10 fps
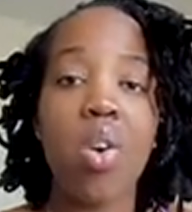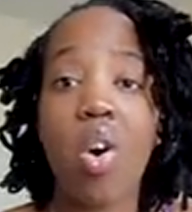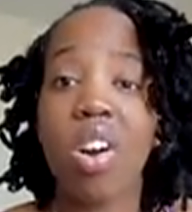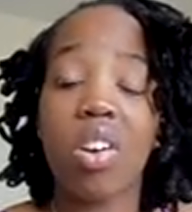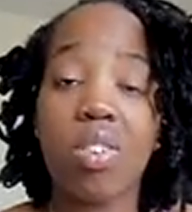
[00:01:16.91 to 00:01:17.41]

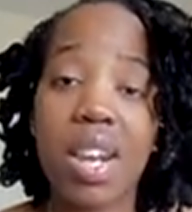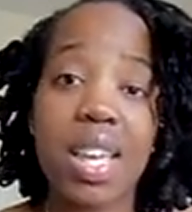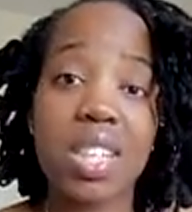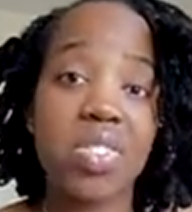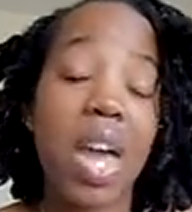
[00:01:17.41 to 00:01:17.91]
or
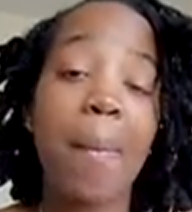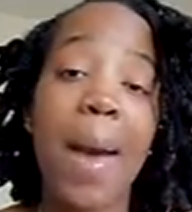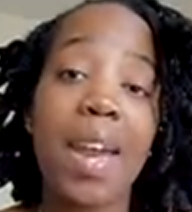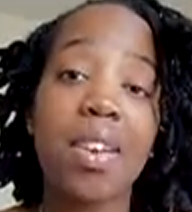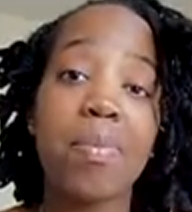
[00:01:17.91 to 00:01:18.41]
acrylics for that
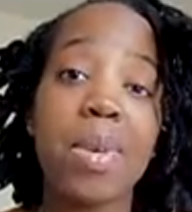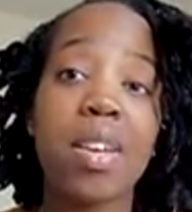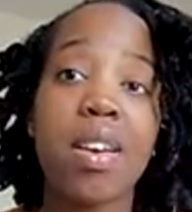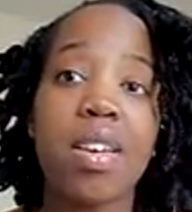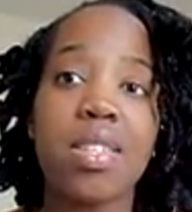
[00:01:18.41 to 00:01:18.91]
matter,
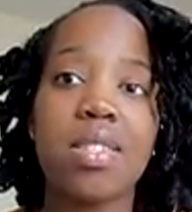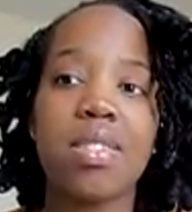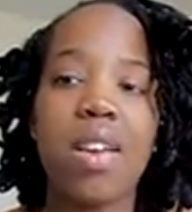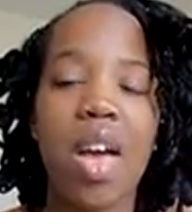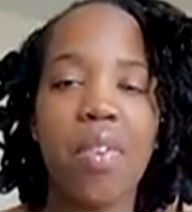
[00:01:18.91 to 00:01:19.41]

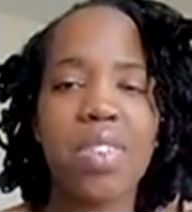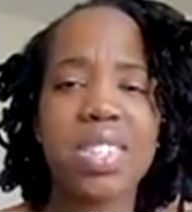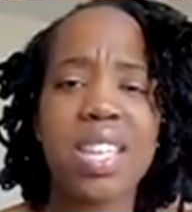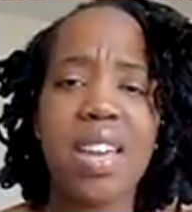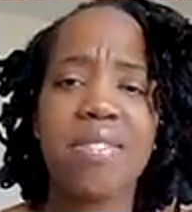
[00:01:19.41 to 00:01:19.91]
because of health and
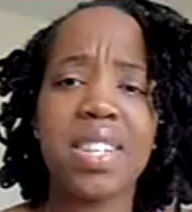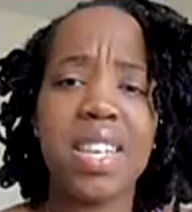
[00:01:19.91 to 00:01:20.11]
safety.